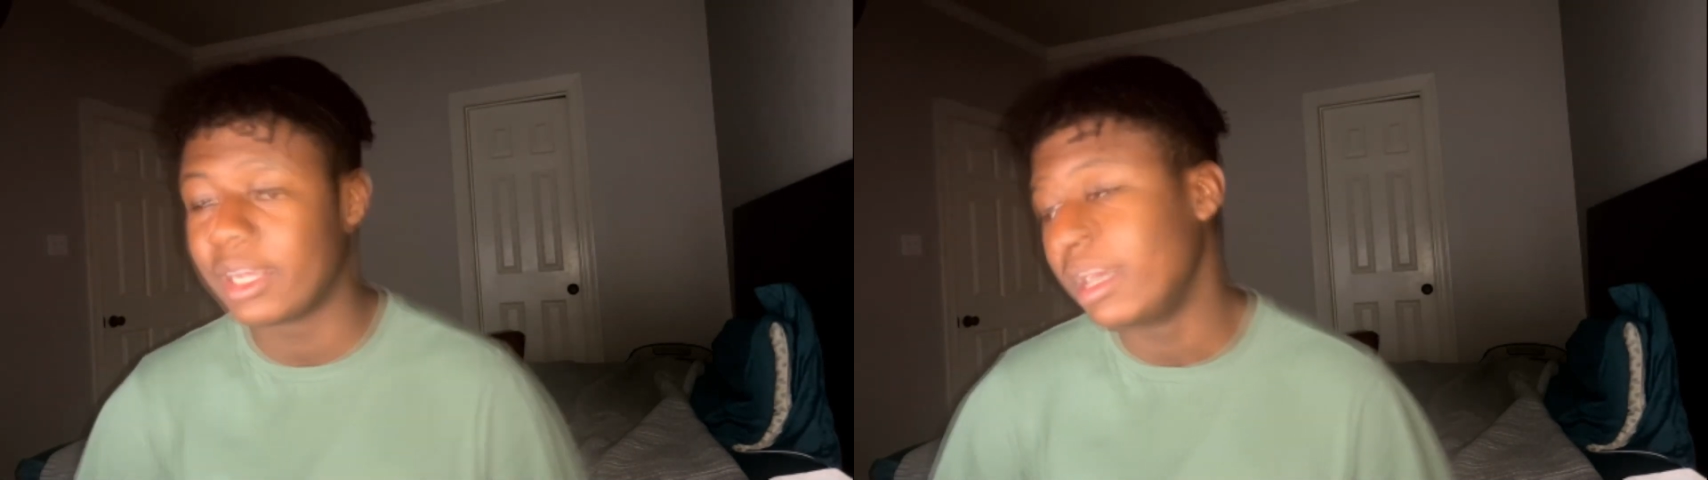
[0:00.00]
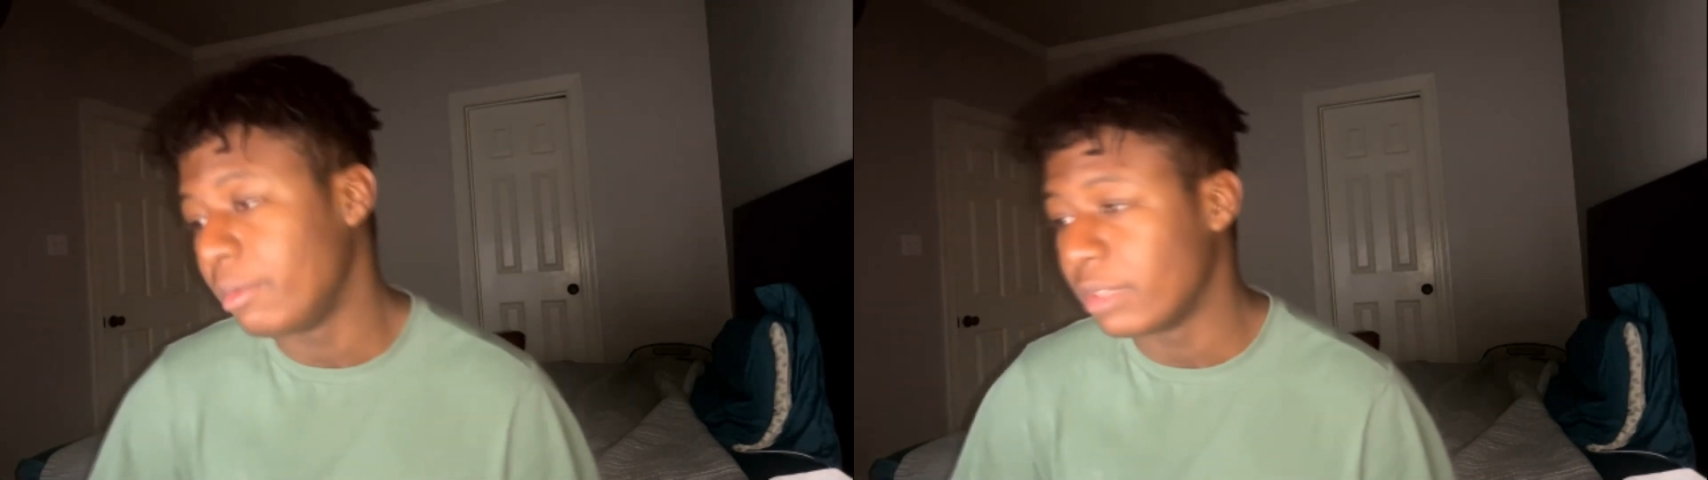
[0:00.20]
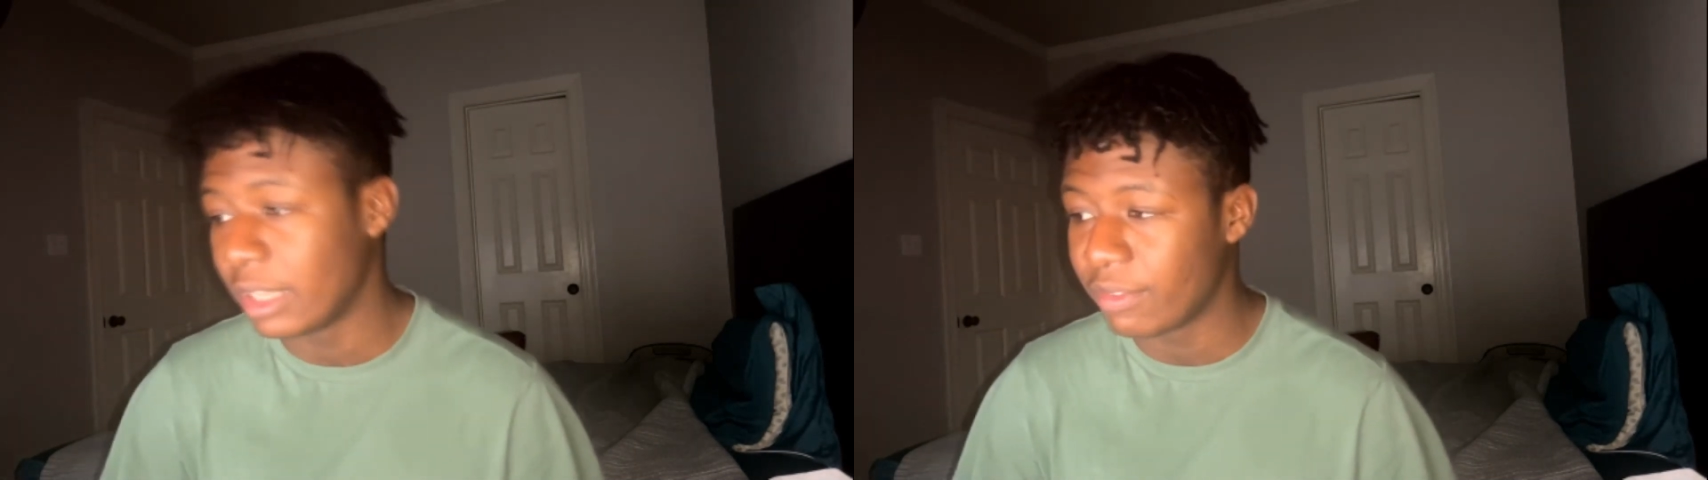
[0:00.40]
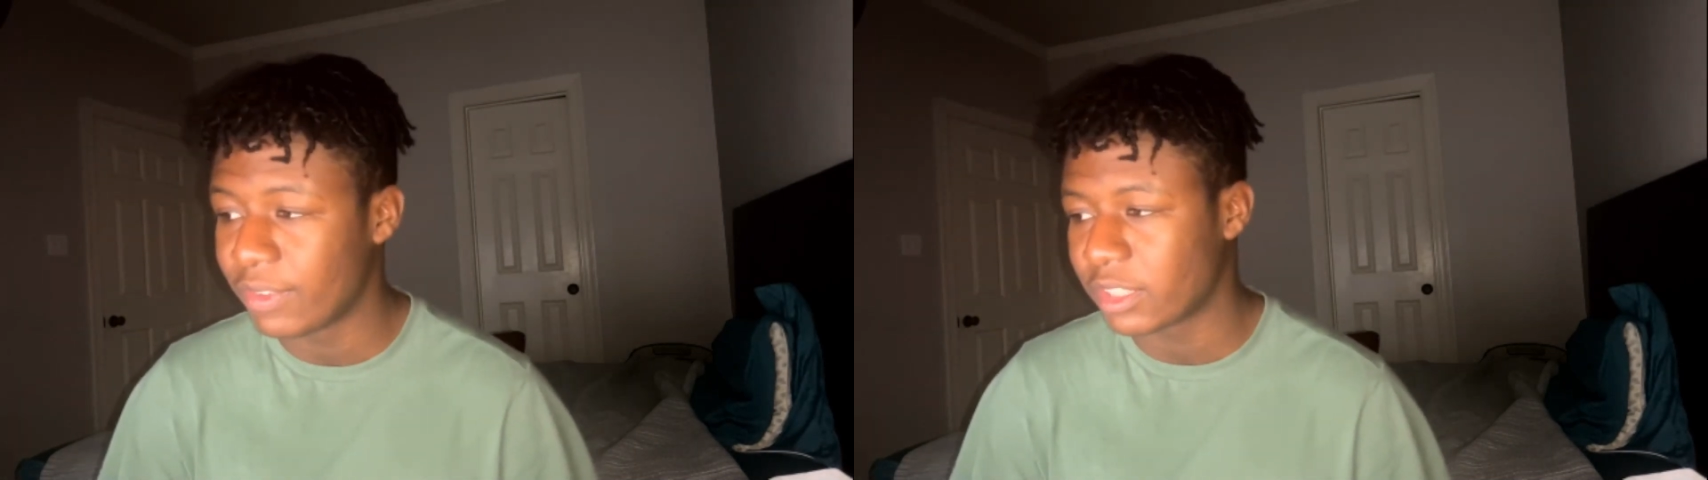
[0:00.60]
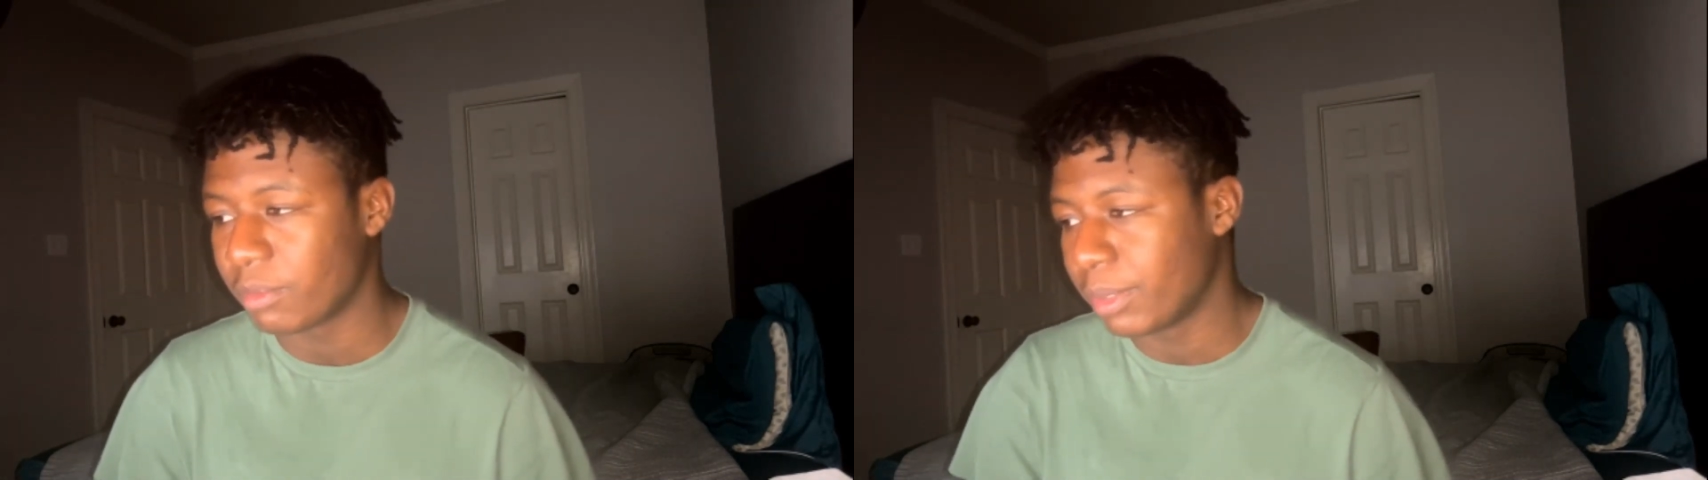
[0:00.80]
key
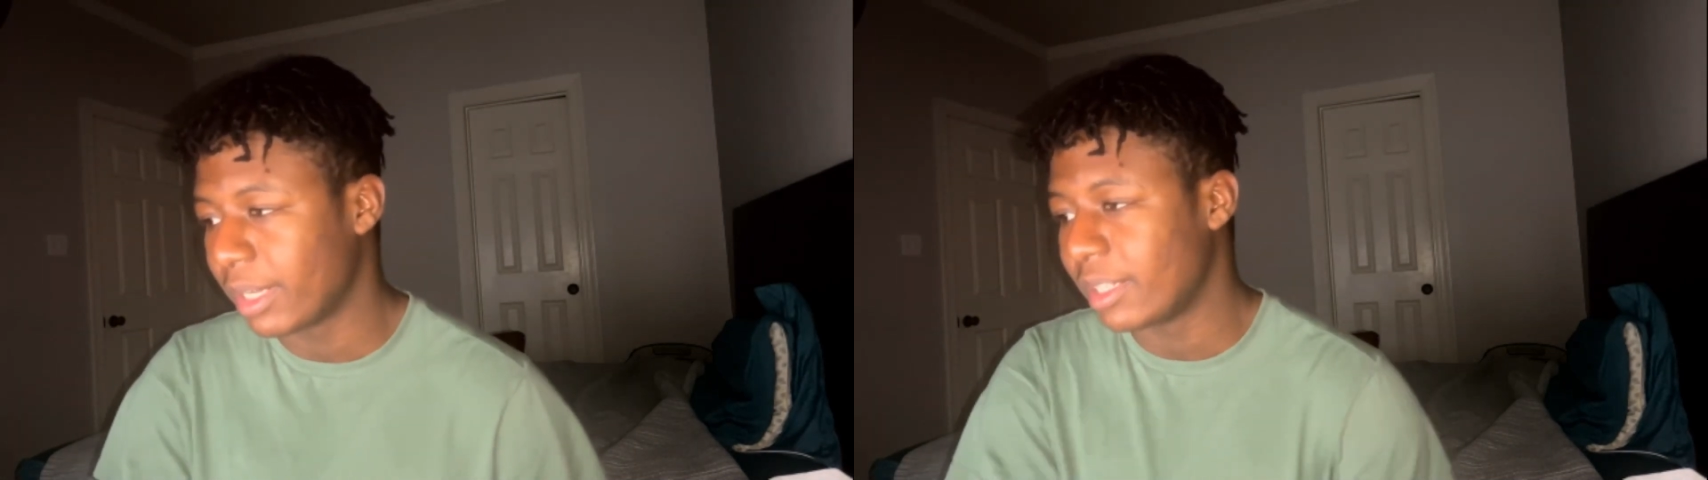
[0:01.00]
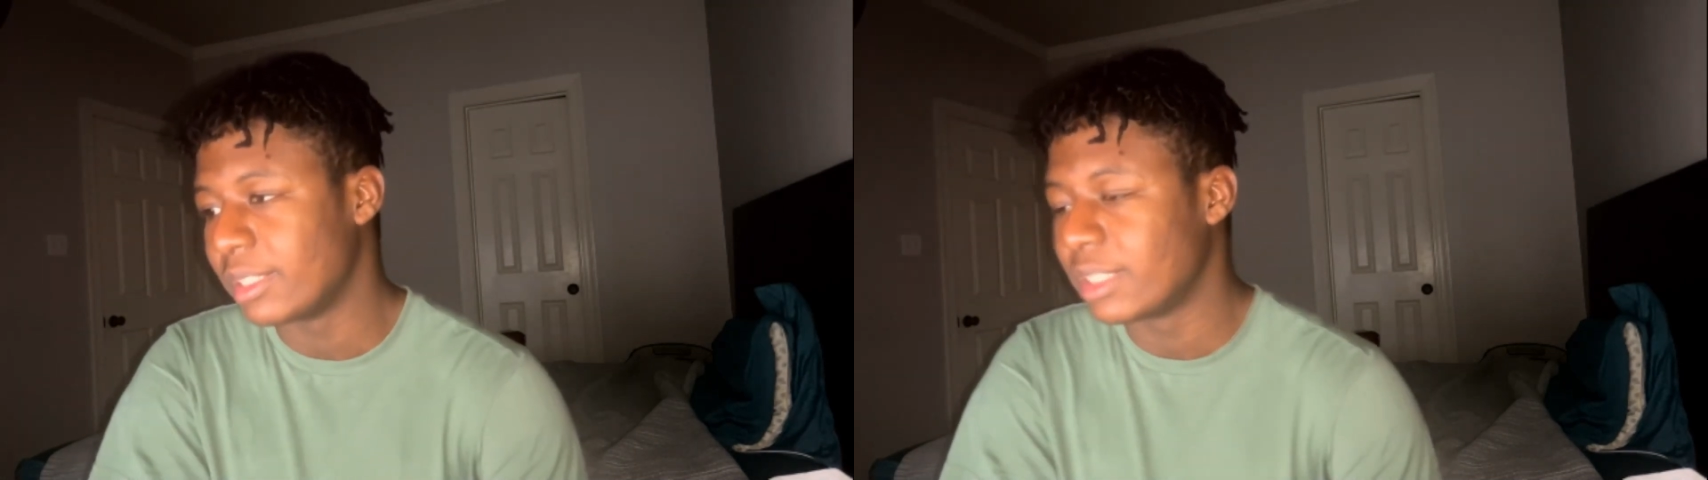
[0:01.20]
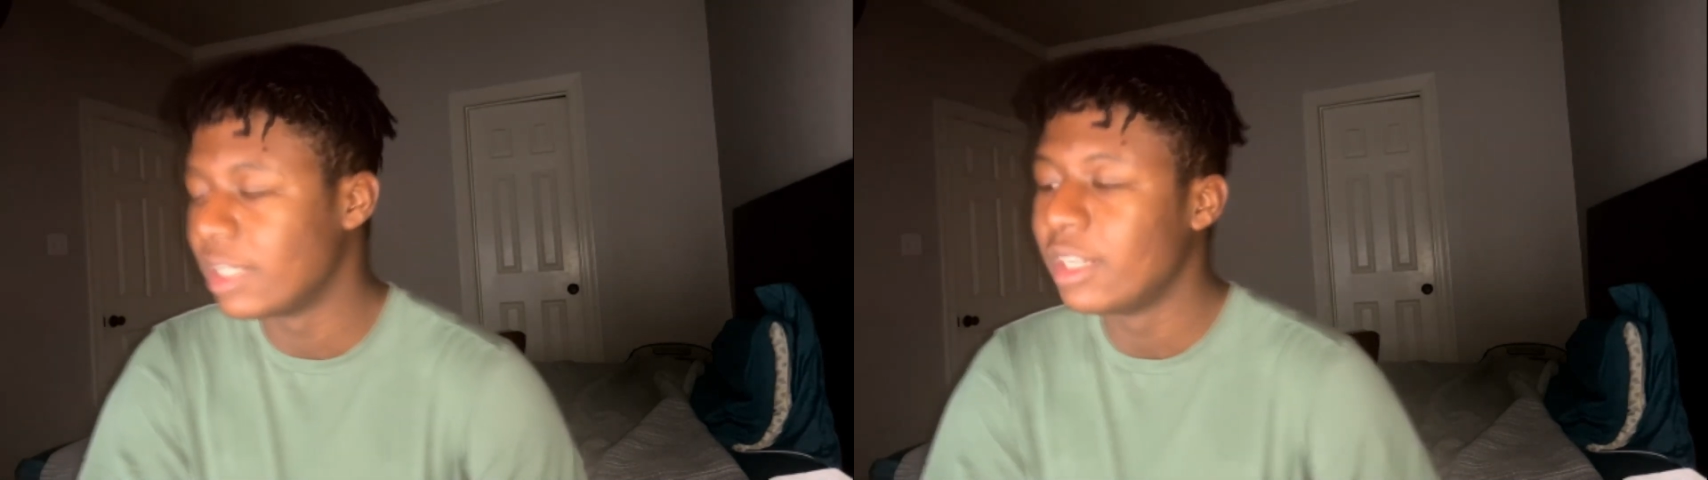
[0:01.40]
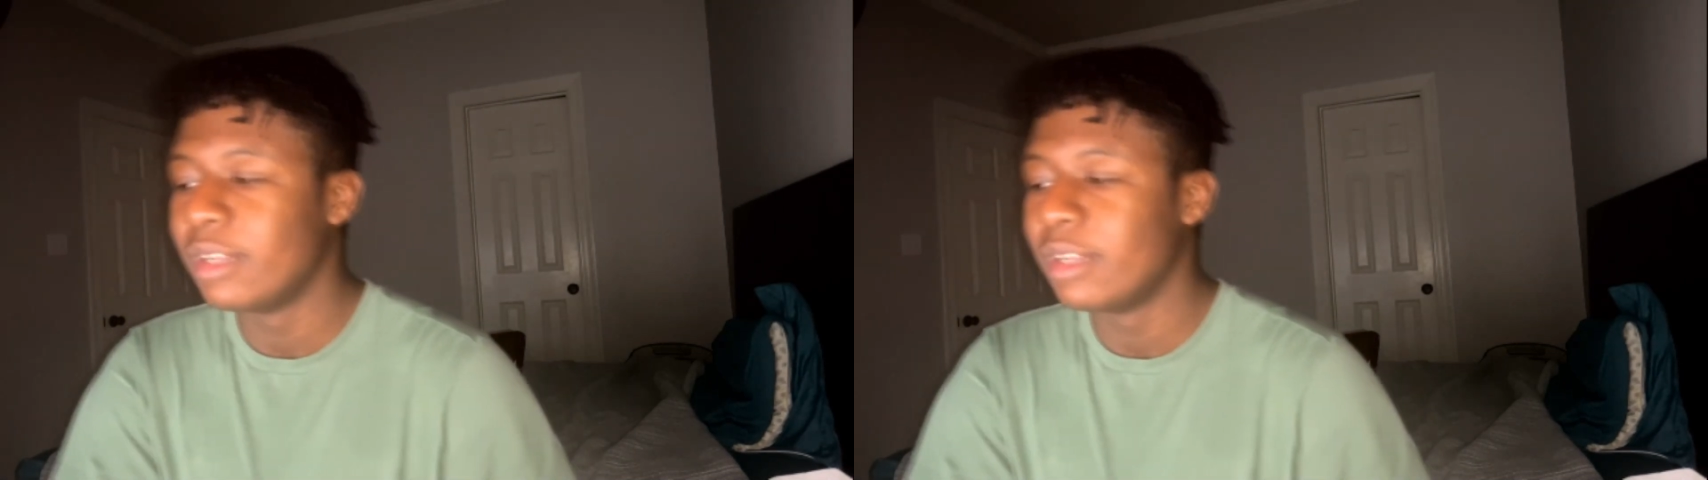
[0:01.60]
defensive players.